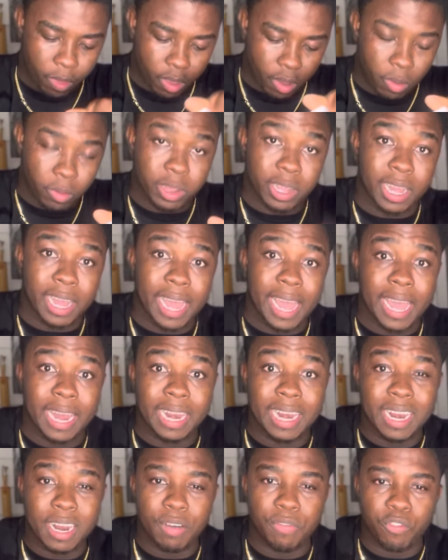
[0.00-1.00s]
We're going to add
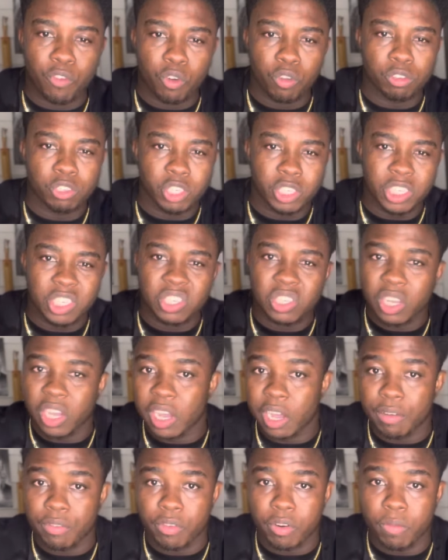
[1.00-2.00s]
enough oil just to
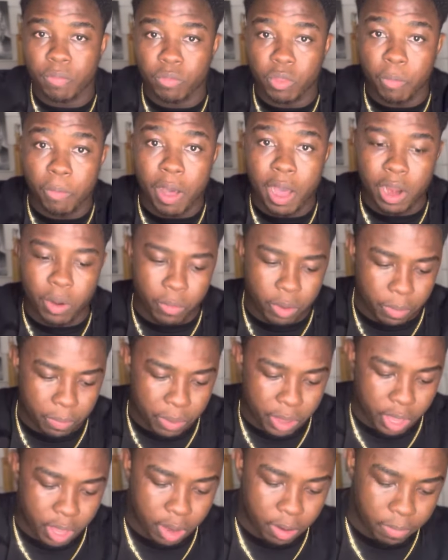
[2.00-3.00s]
cover the bottom of the
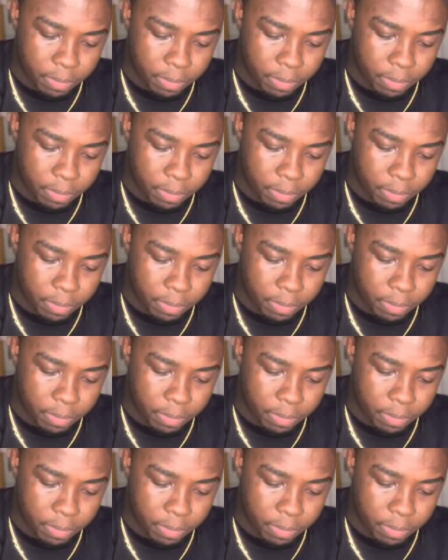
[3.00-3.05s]
pan.